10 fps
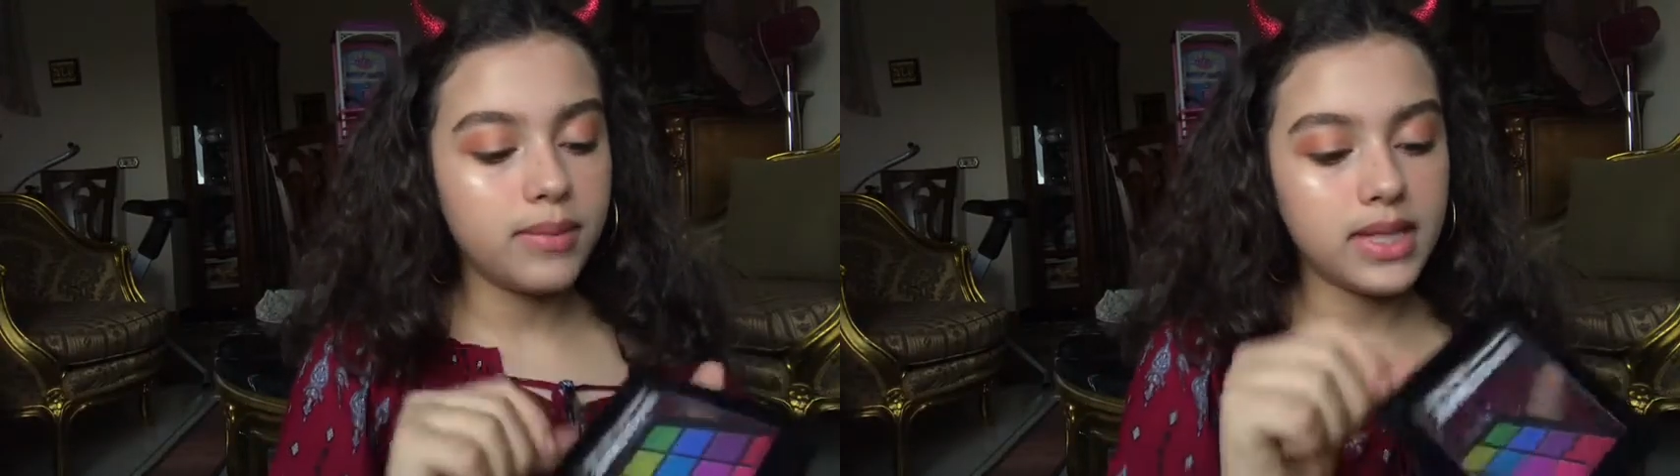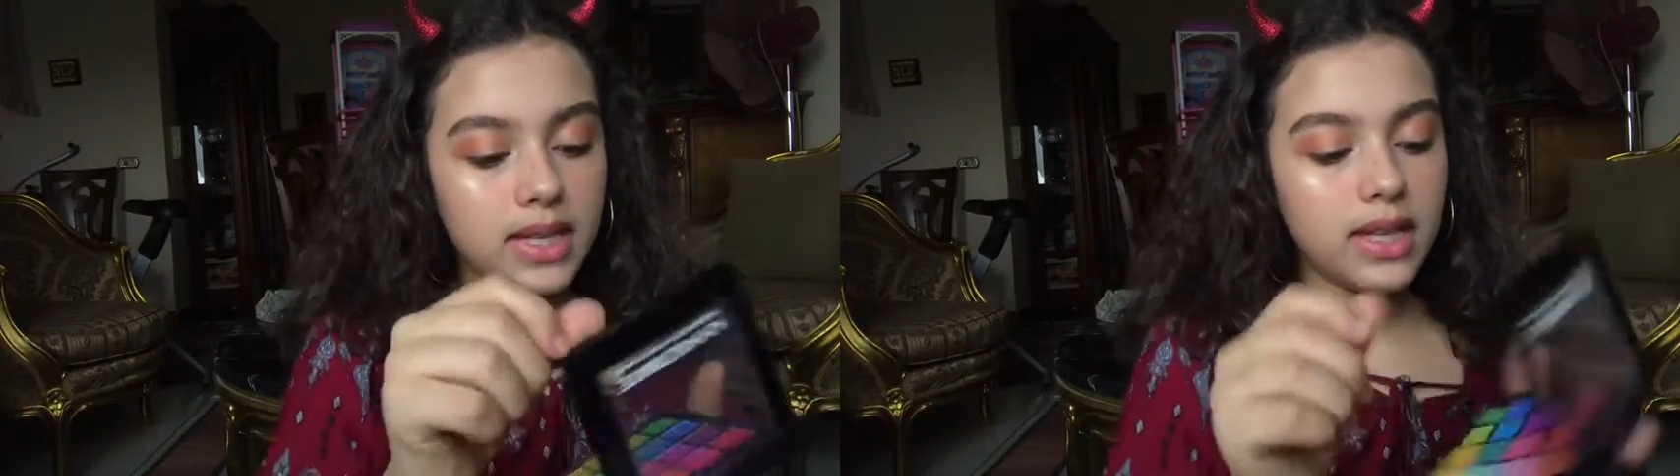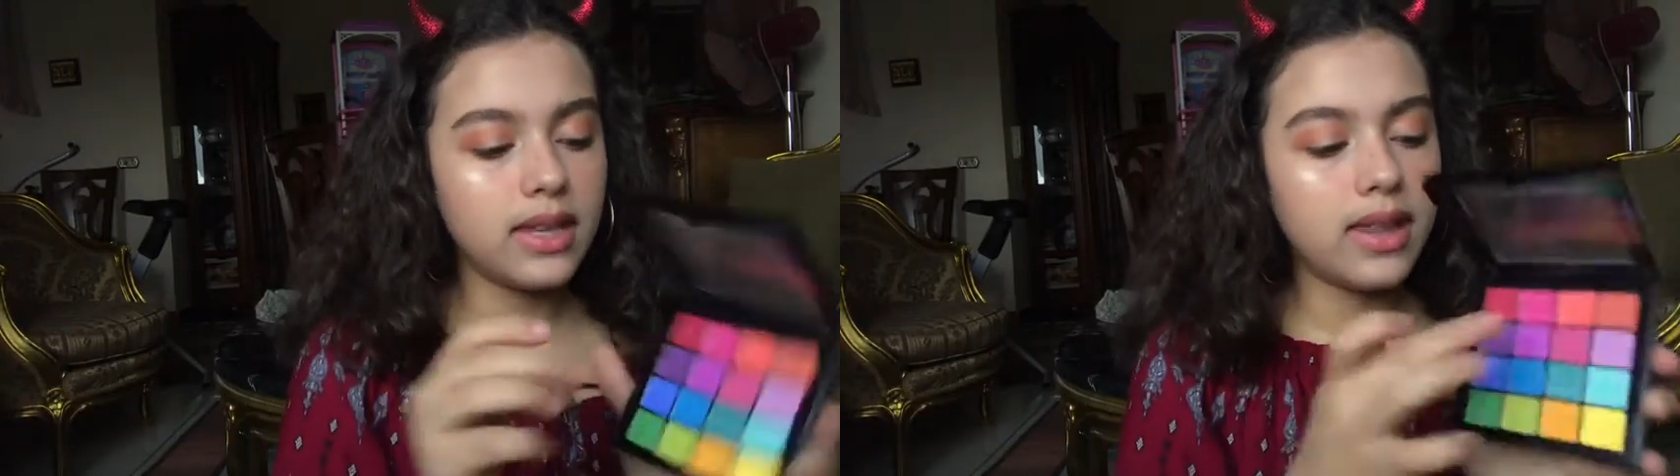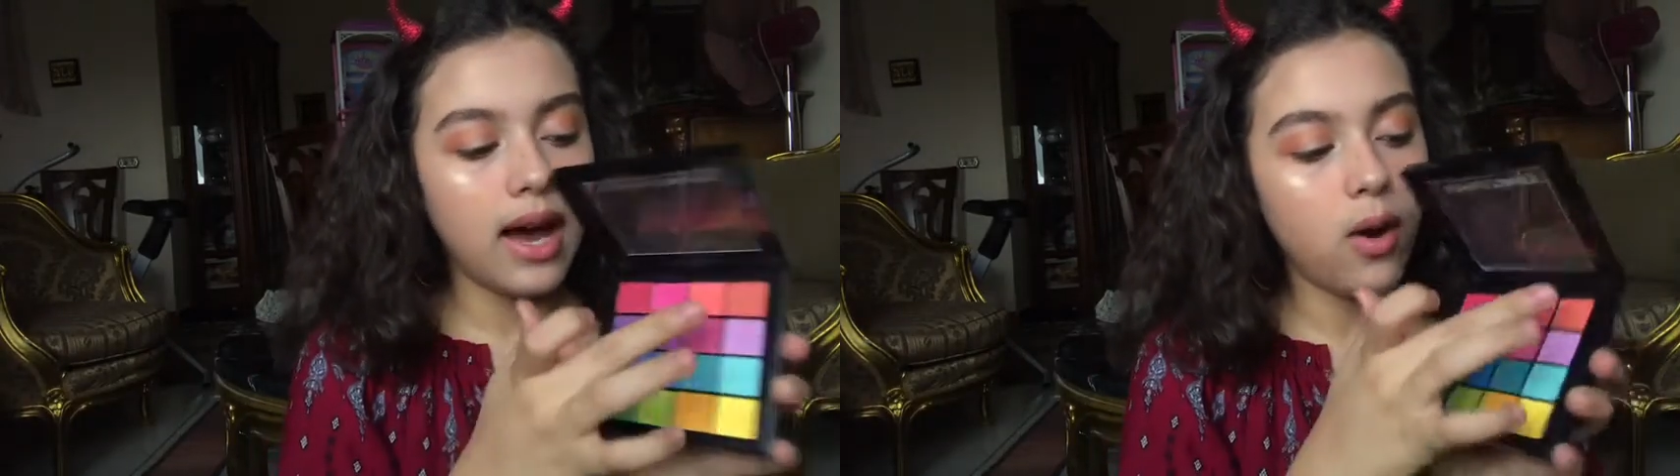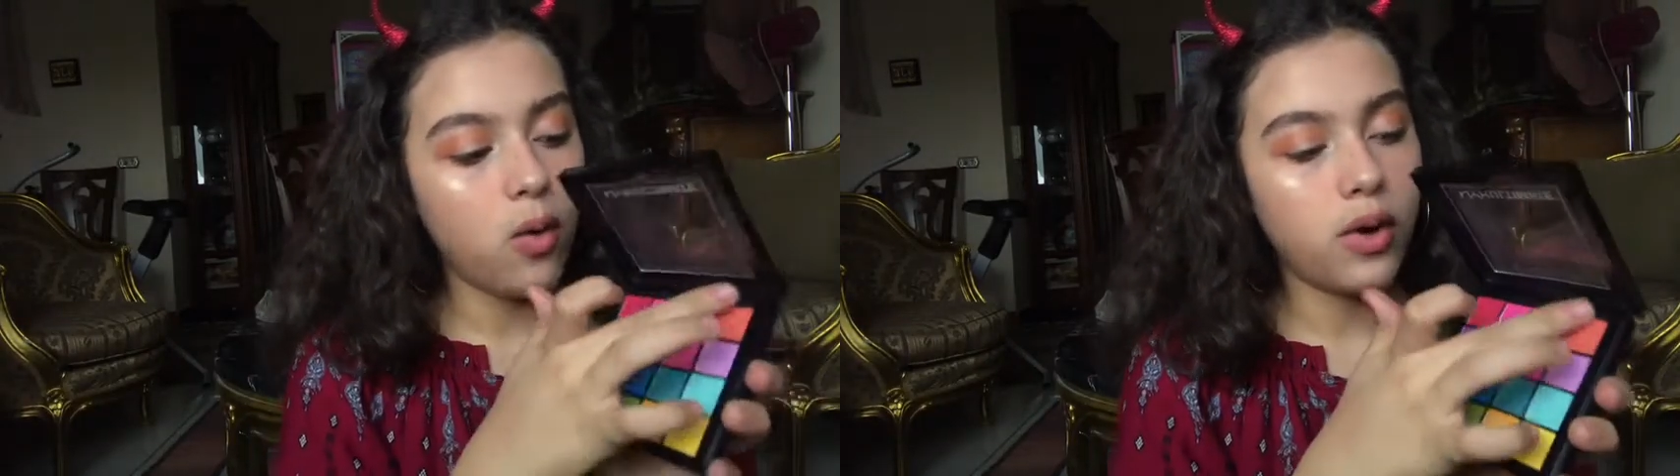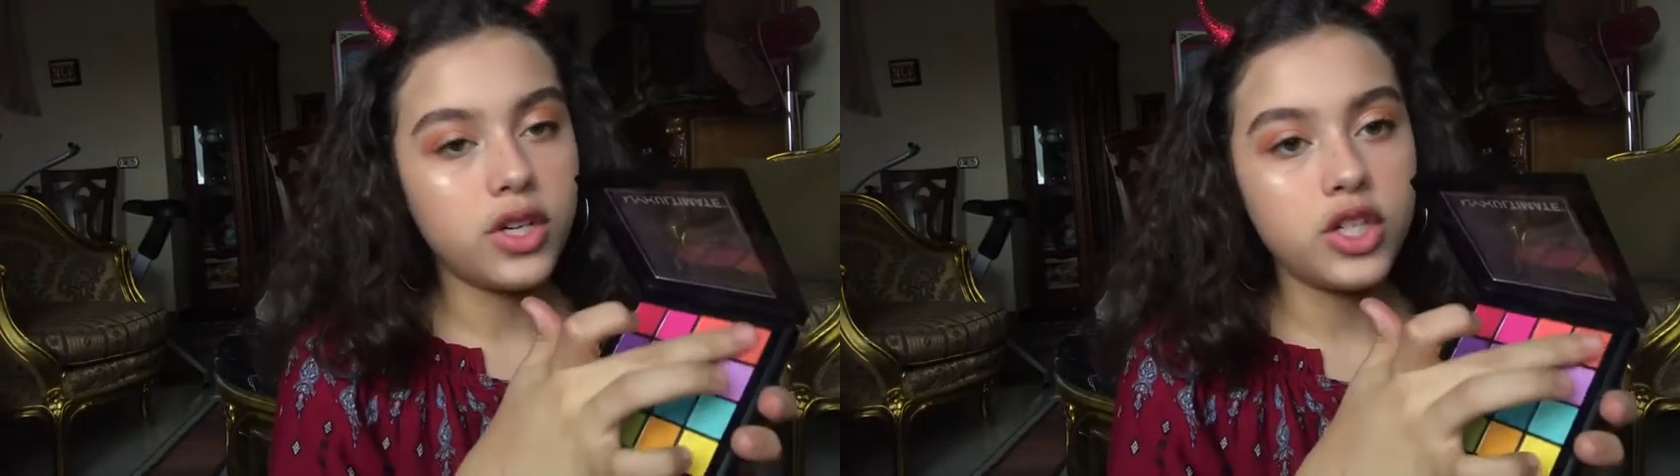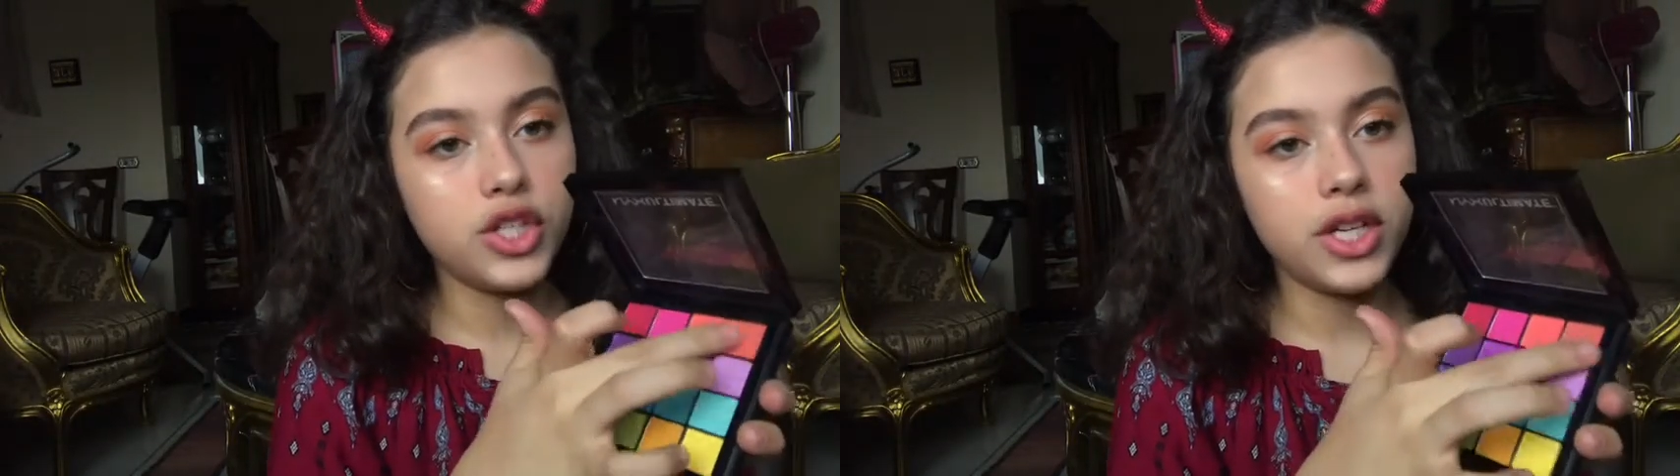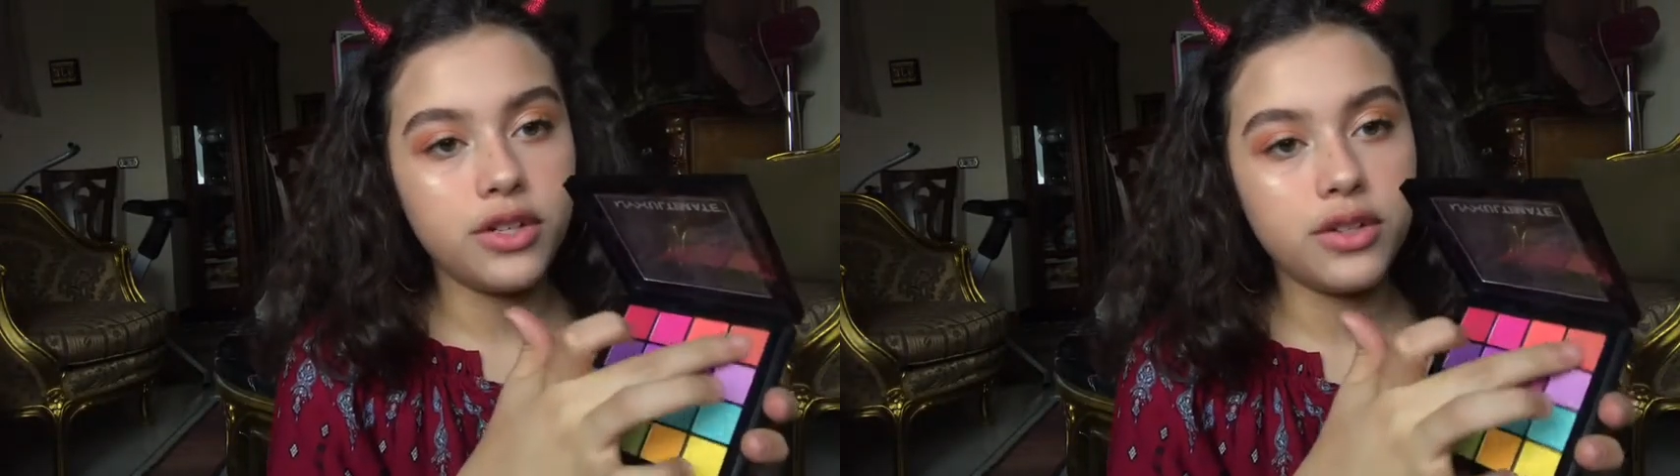taking that orange shade